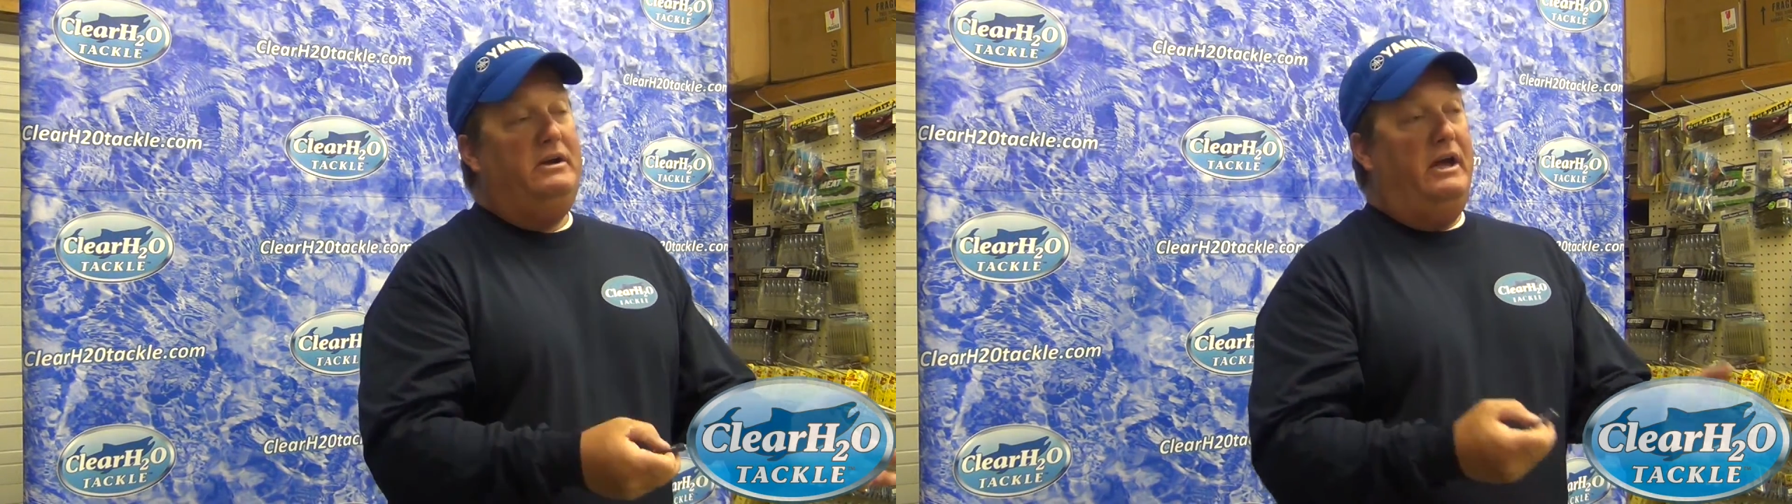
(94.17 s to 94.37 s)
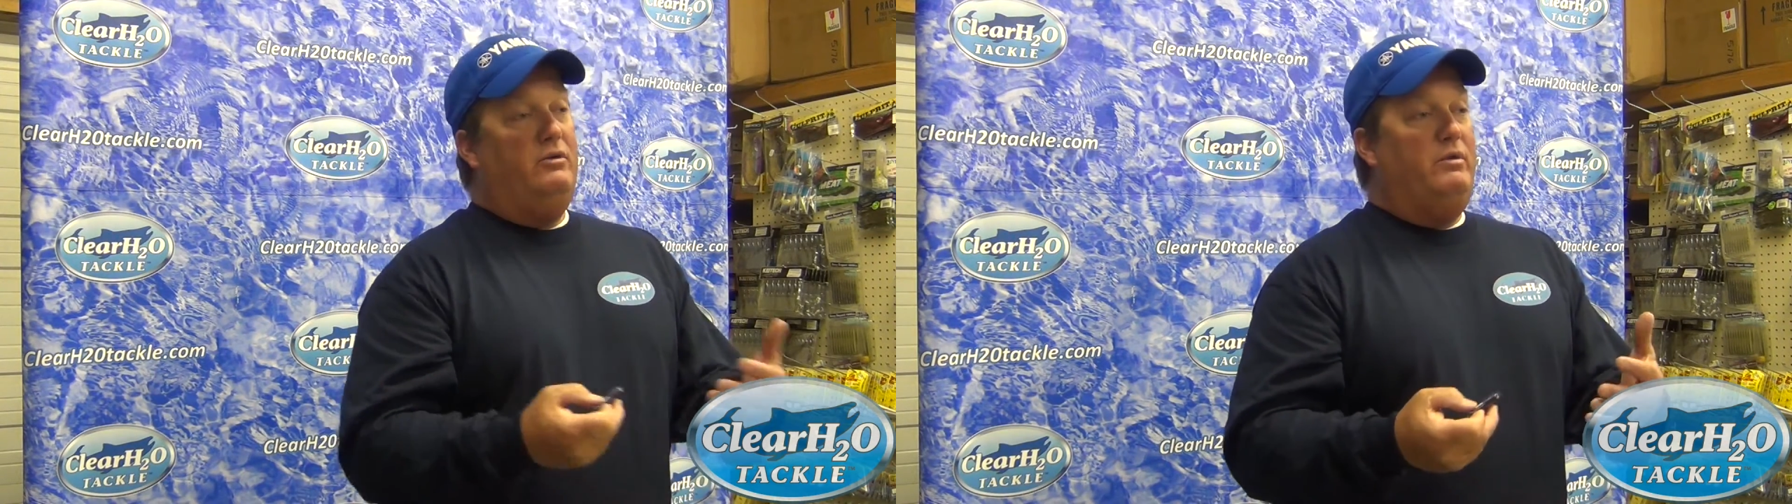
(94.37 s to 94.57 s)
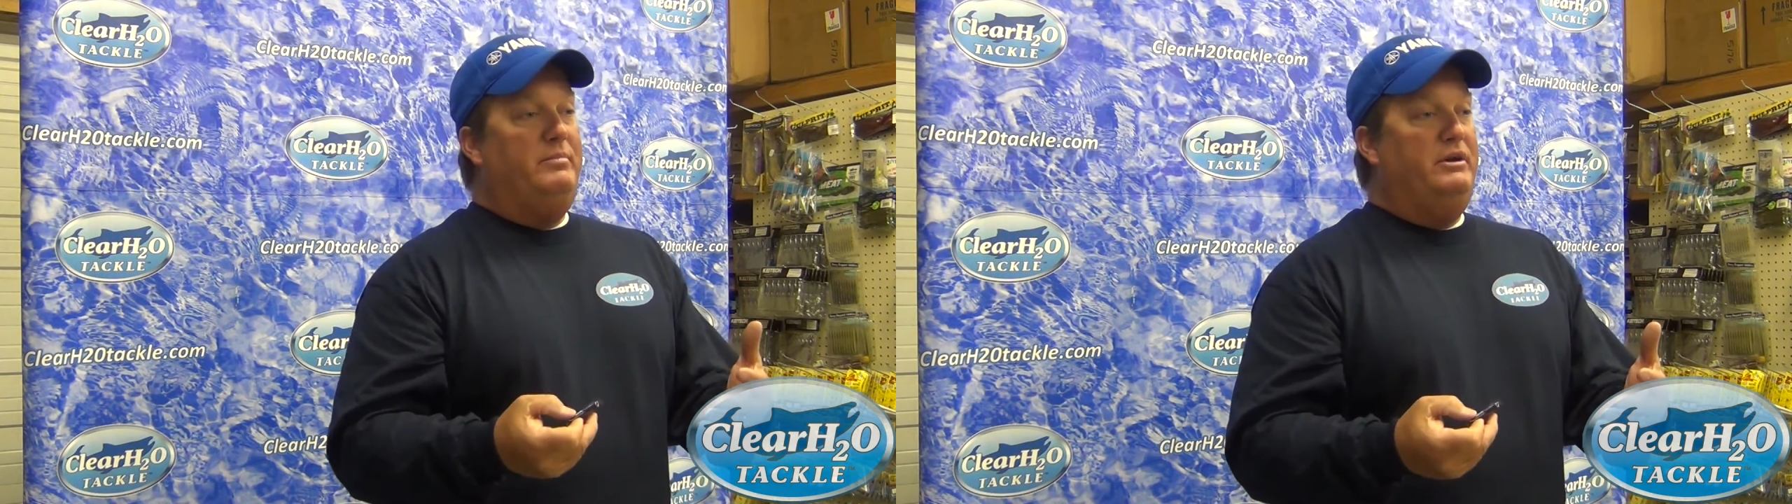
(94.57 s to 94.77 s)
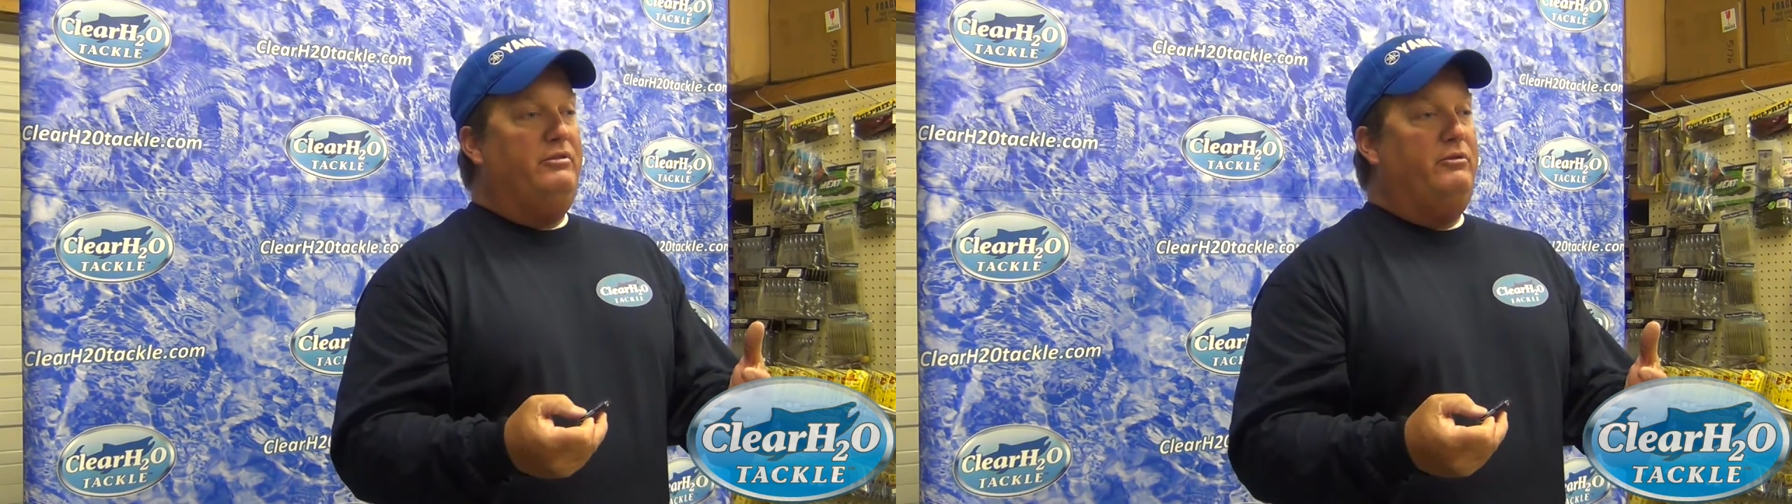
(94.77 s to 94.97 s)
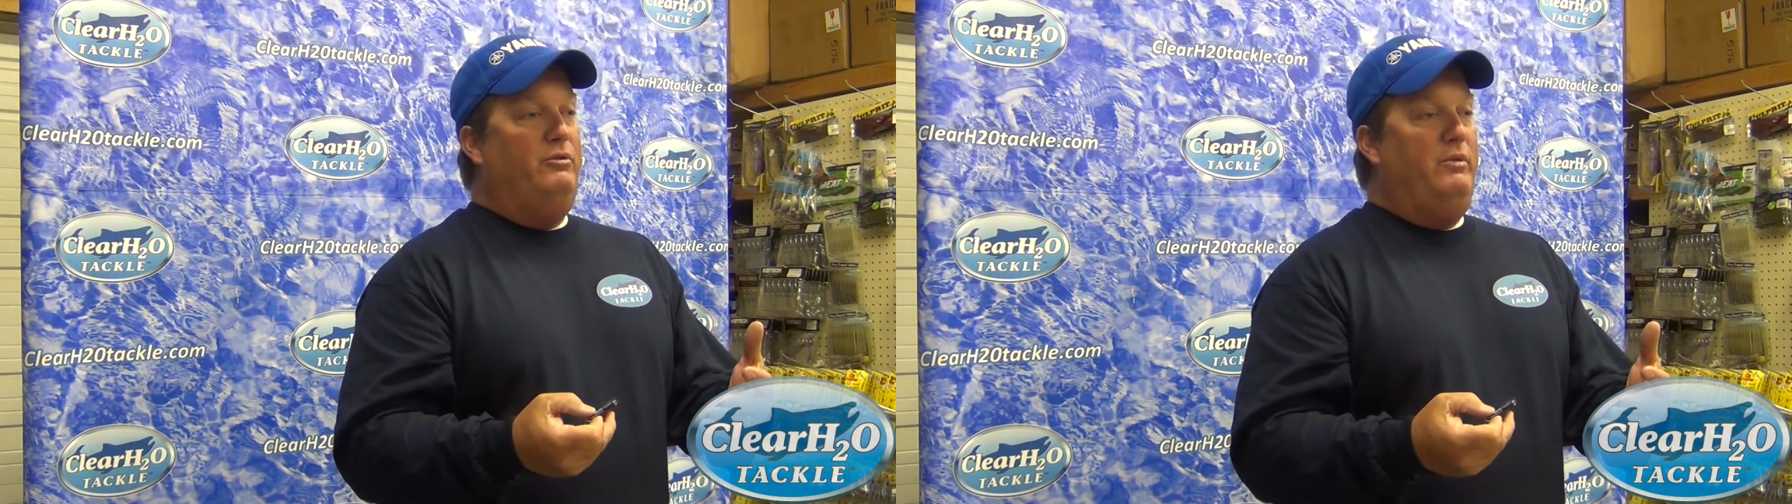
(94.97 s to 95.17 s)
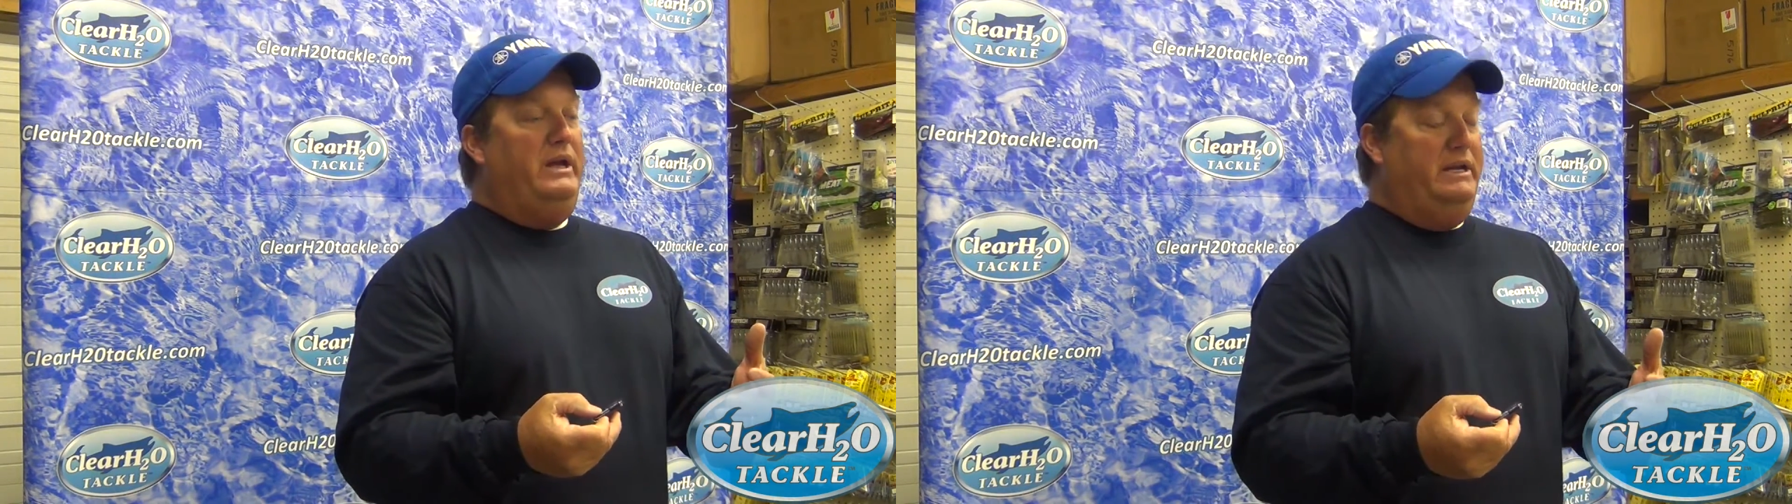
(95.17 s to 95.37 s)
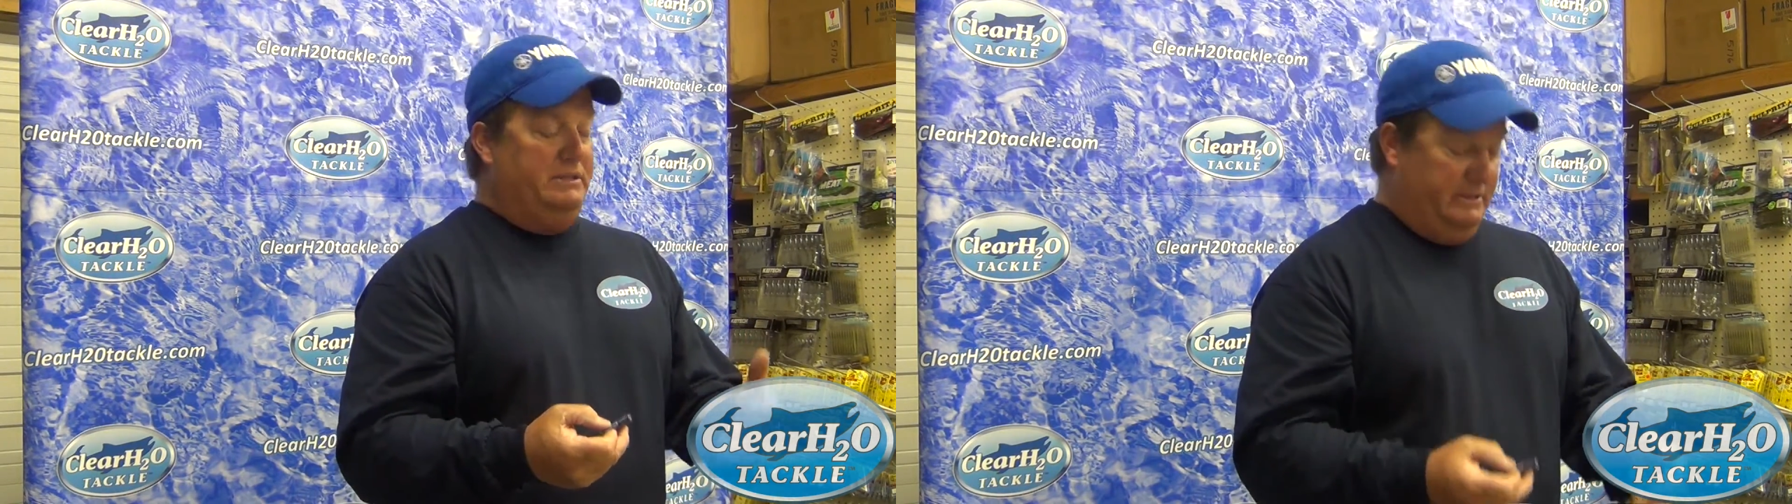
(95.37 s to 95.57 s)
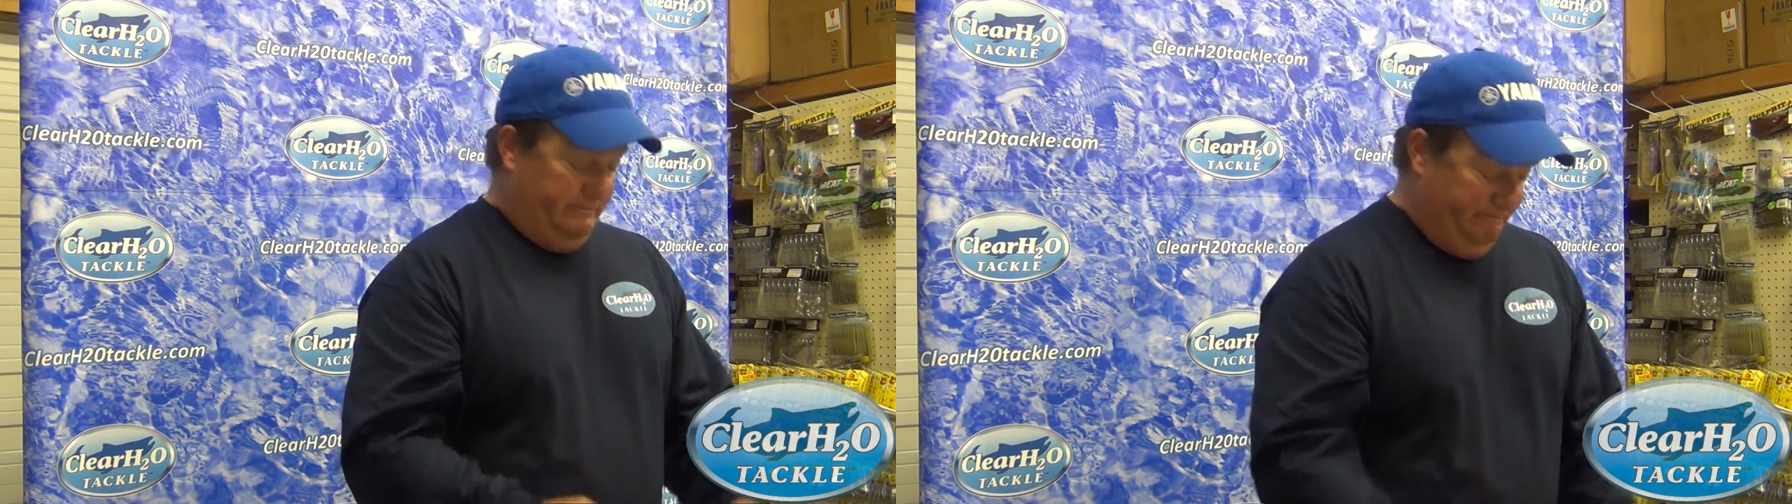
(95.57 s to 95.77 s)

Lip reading: and ripping it through weeds.